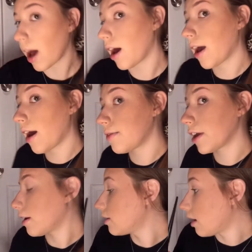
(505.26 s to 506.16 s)
I
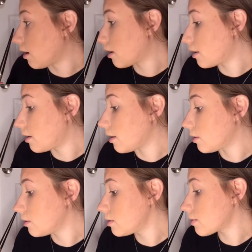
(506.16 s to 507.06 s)
have like a longer
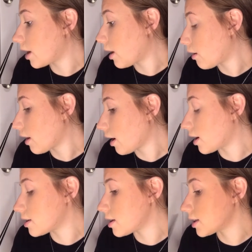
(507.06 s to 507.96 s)
nose right here that
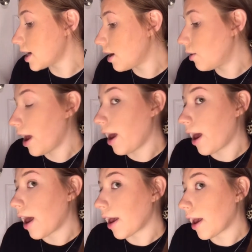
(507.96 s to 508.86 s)
kind of sticks out,
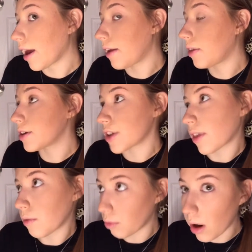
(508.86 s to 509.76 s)
and there's
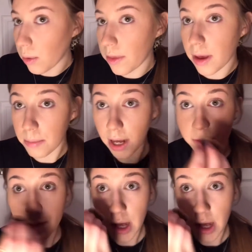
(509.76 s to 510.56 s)
nothing wrong with it, but I